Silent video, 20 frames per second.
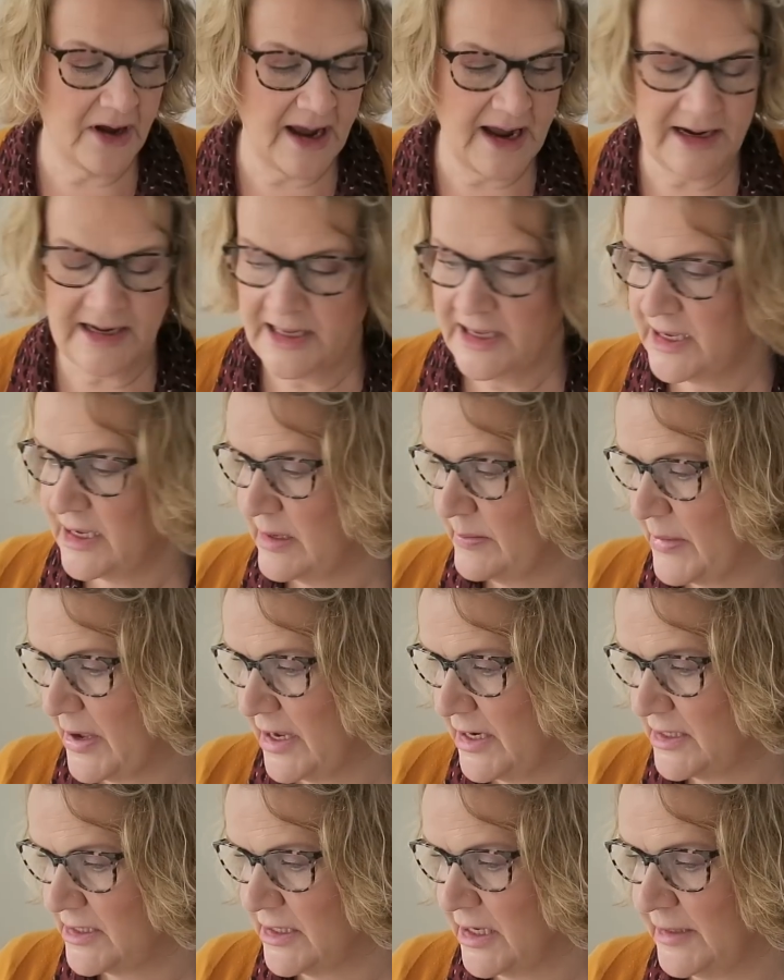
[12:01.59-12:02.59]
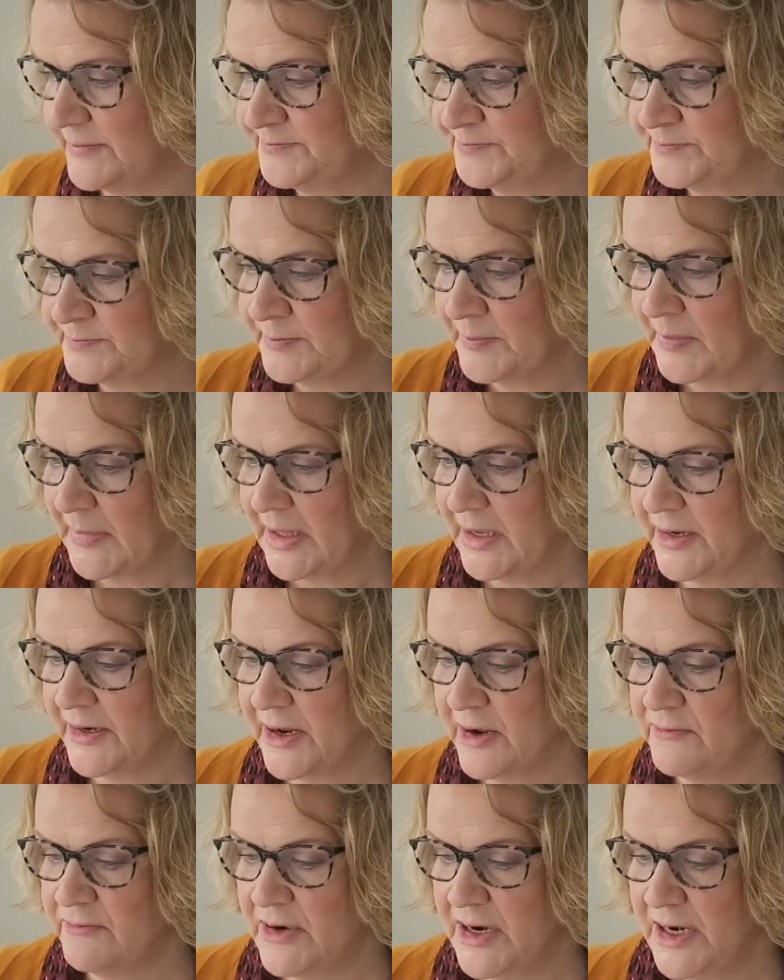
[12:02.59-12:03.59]
got any eBay done, and
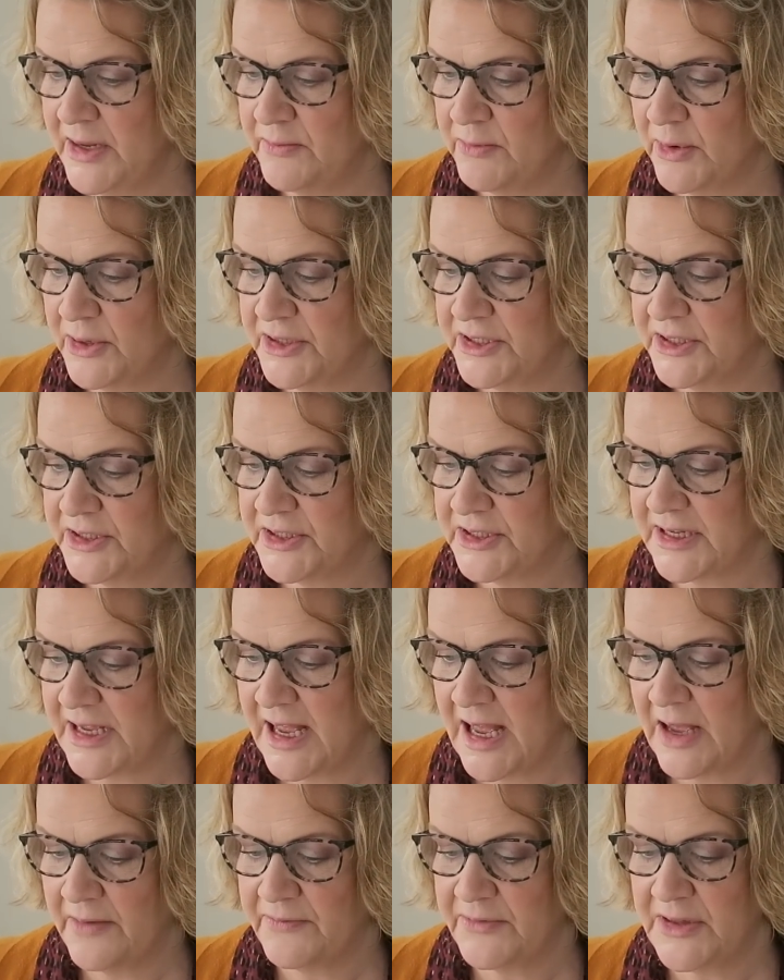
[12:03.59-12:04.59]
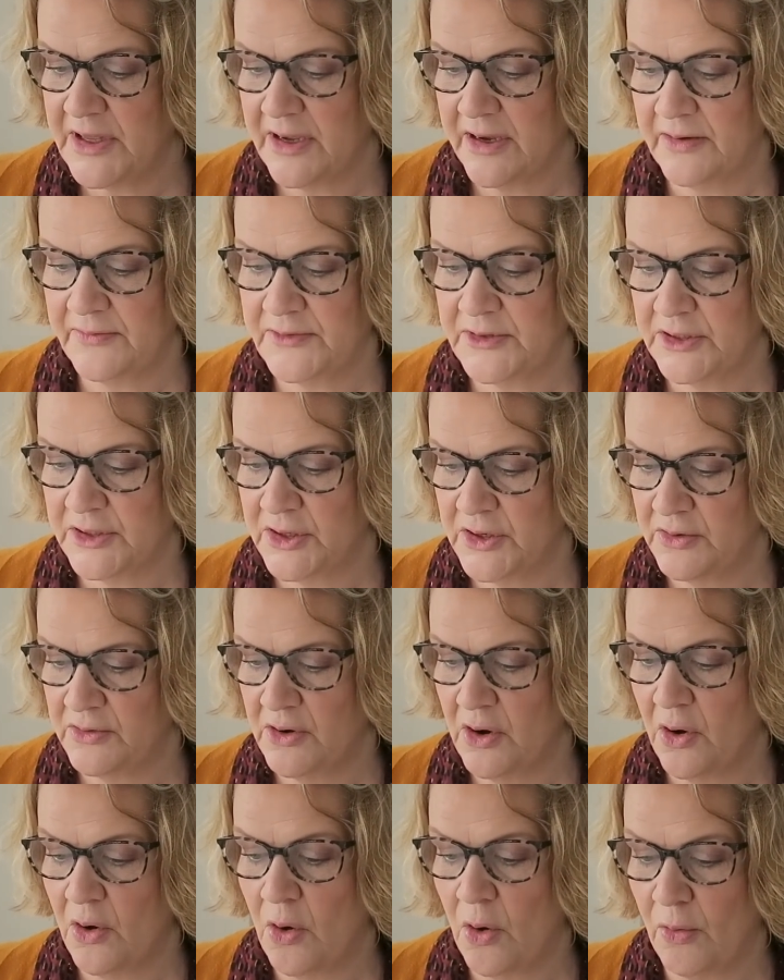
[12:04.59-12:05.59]
I really wanted to have the
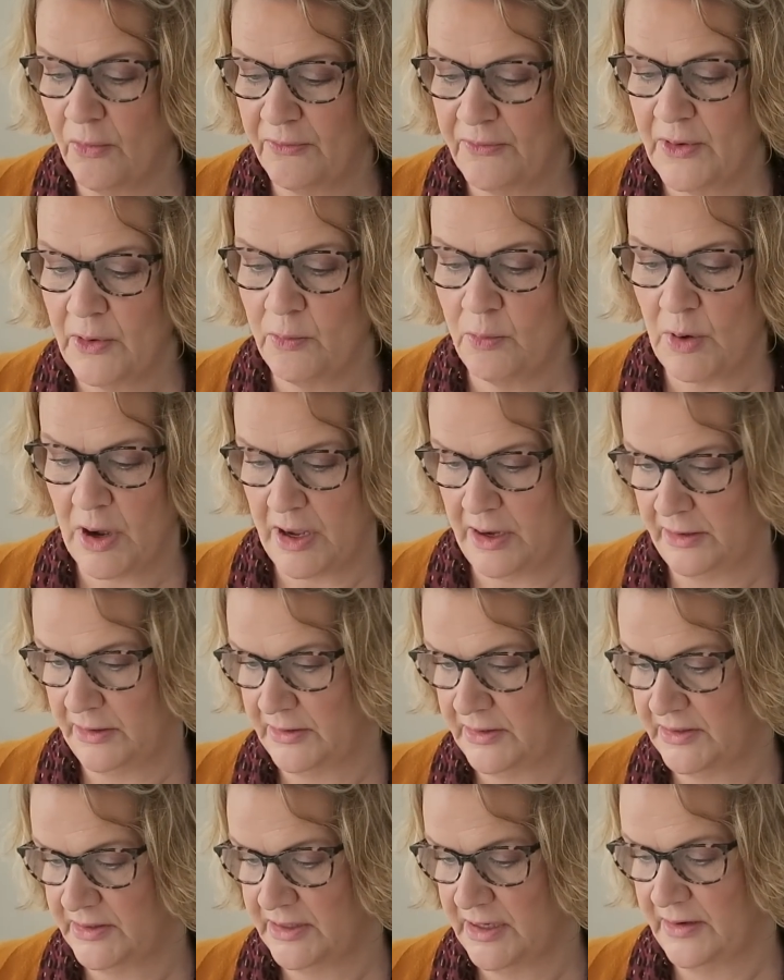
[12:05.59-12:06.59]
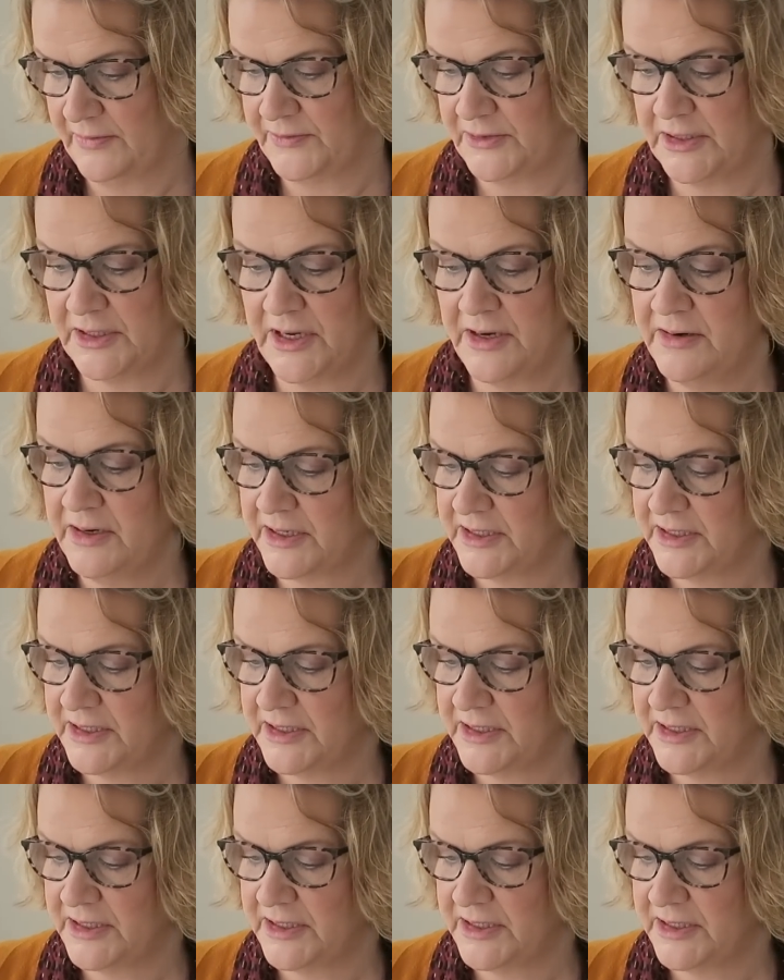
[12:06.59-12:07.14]
afternoon off work this afternoon.